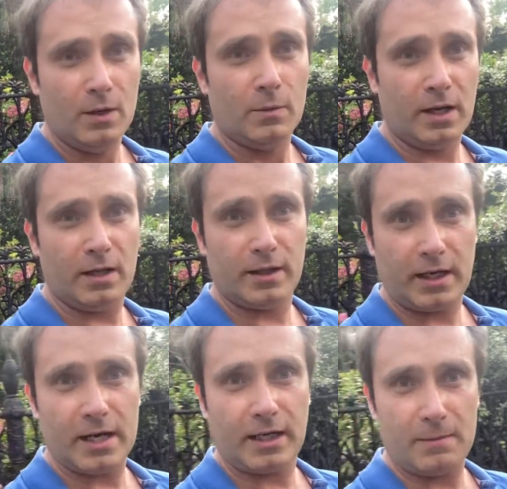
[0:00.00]
Well, the
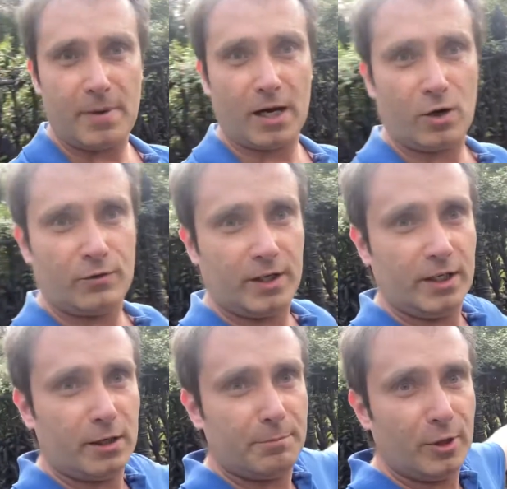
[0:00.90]
guy came back over
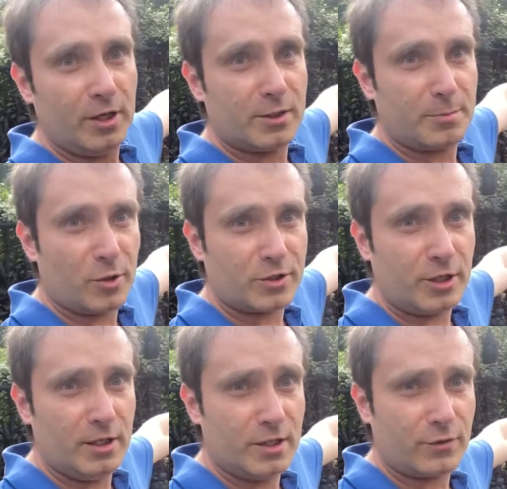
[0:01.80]
here, put his poster
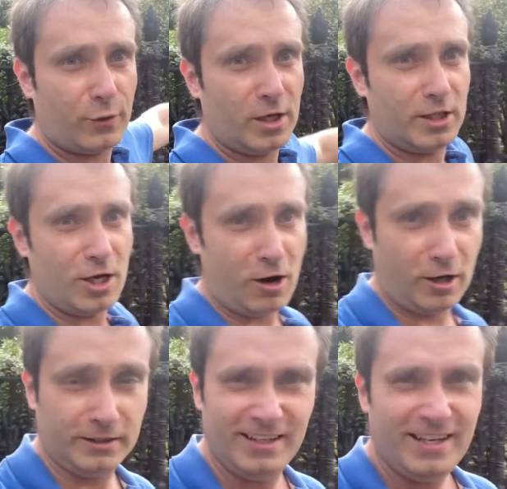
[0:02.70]
in his front
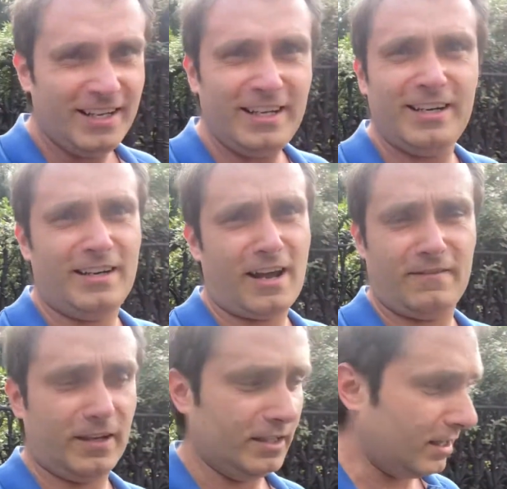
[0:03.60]
yard. He didn't
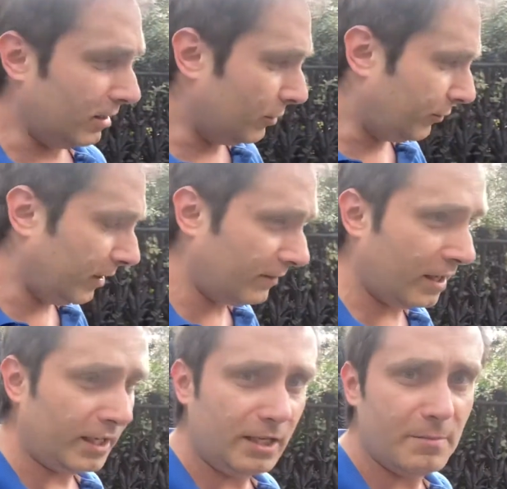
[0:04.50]
have any yellow
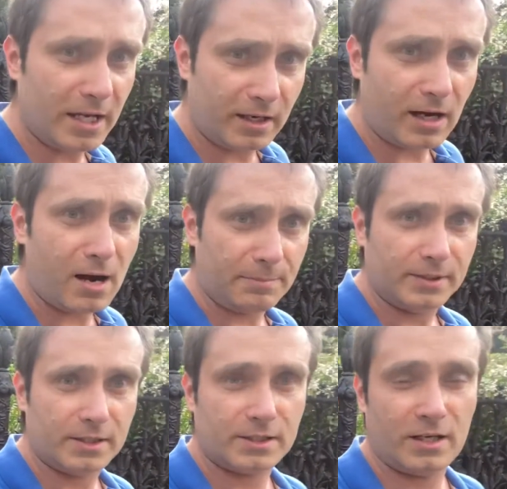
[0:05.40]
fever. He made it up
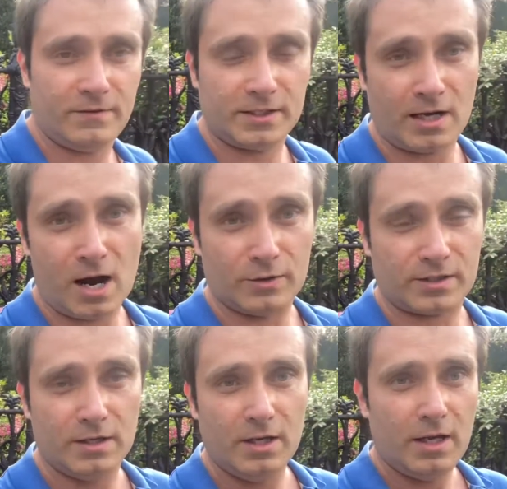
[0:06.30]
to save his house.